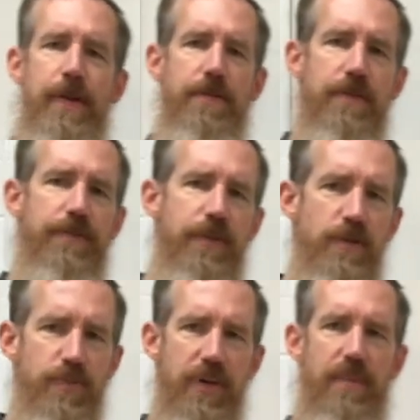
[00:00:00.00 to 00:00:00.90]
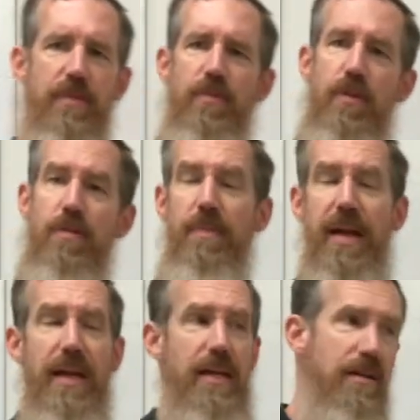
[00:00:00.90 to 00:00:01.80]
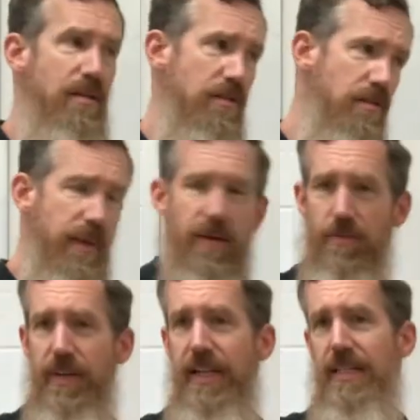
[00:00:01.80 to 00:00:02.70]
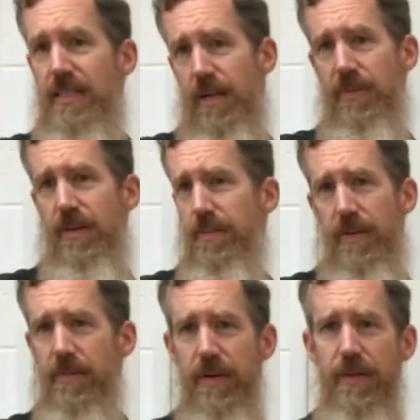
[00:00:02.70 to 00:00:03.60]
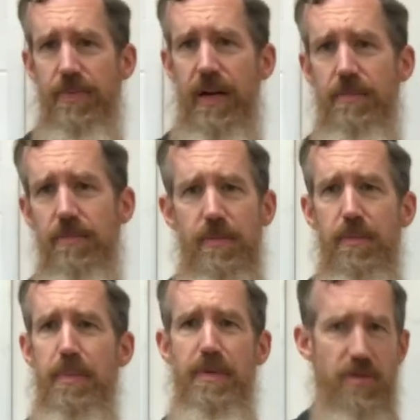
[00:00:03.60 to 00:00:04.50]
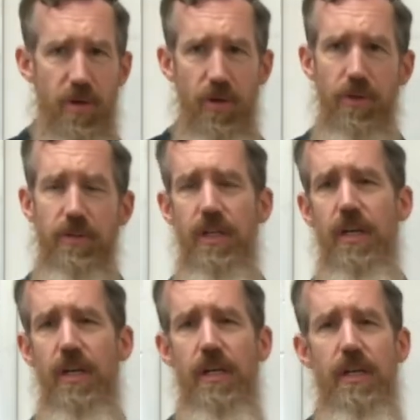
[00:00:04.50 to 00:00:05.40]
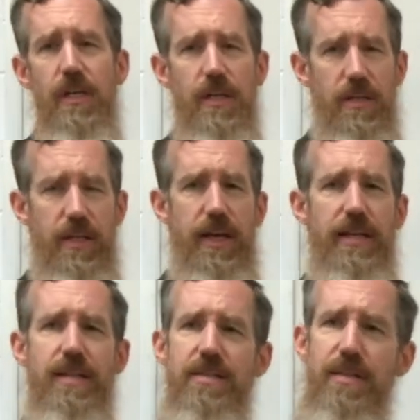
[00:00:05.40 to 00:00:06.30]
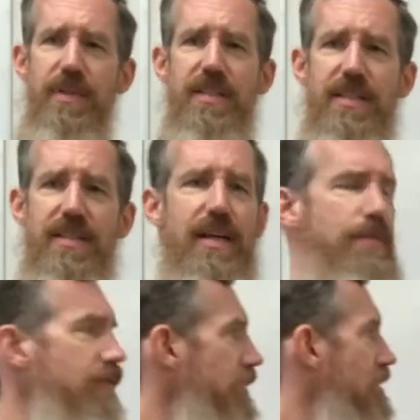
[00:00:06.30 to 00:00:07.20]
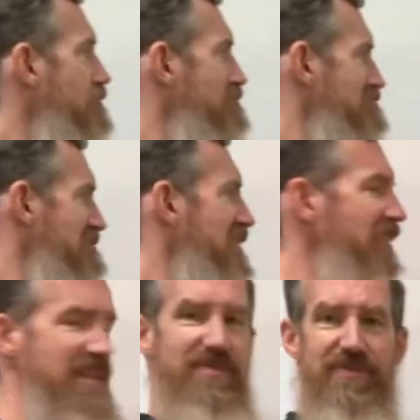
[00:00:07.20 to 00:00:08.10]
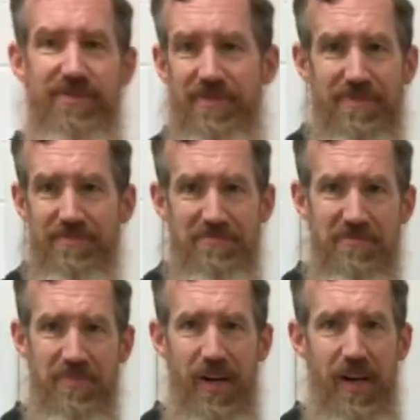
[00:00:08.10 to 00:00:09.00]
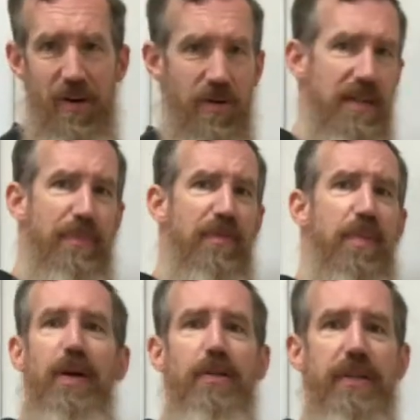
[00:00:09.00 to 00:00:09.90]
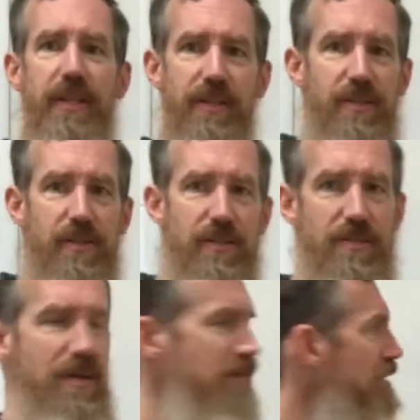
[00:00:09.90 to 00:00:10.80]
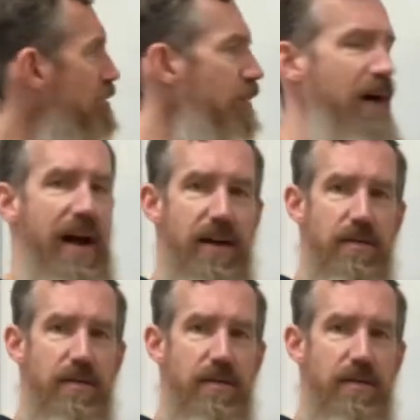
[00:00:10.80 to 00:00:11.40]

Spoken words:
So the first problem, you may read something, you may read a problem, or may be told that somebody's at the top of a cliff or top of a building or somewhere up higher,